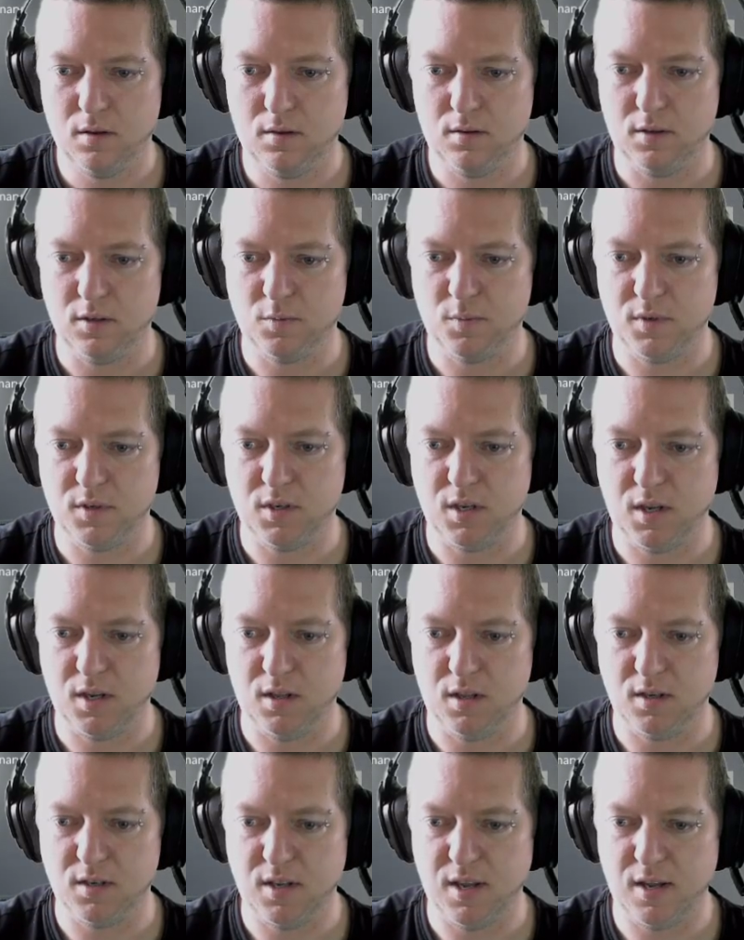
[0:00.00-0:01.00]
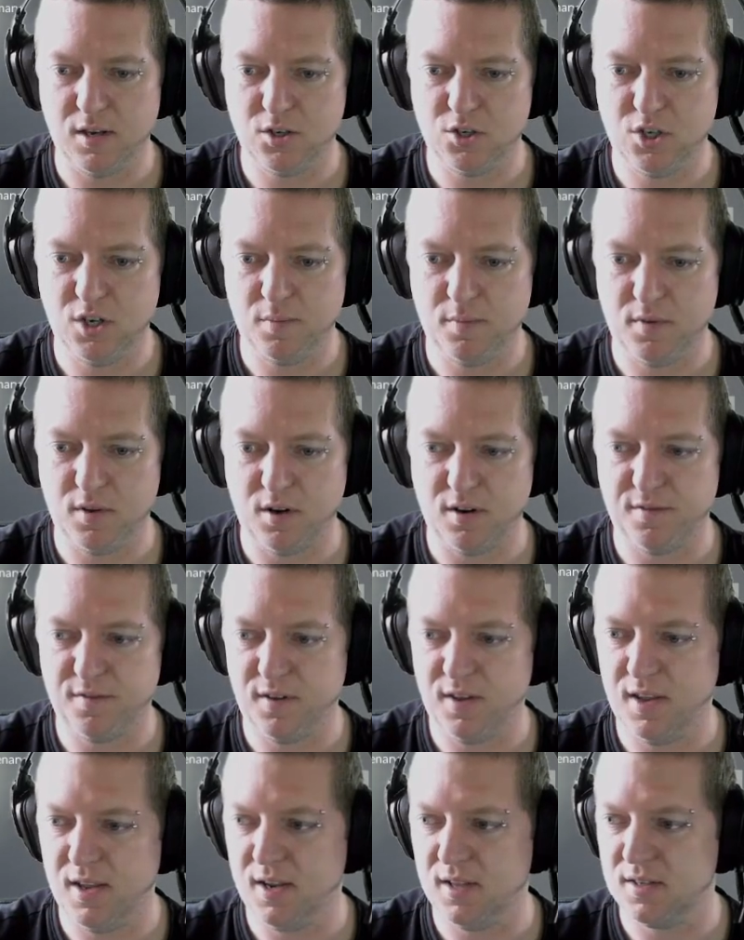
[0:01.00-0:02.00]
this particular township that I
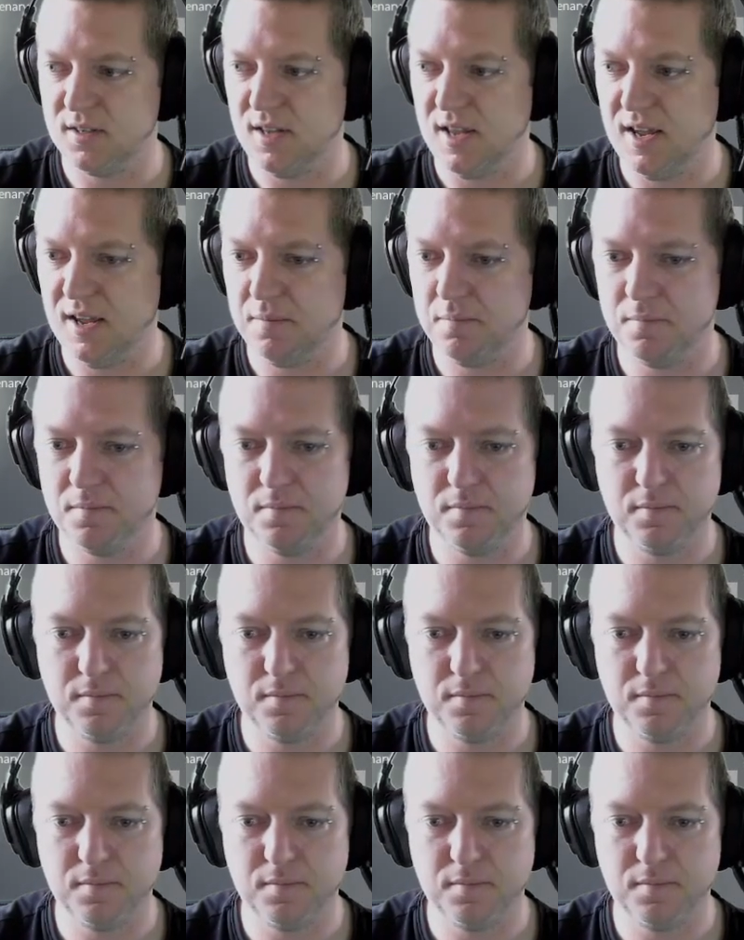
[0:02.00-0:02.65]
forget its name.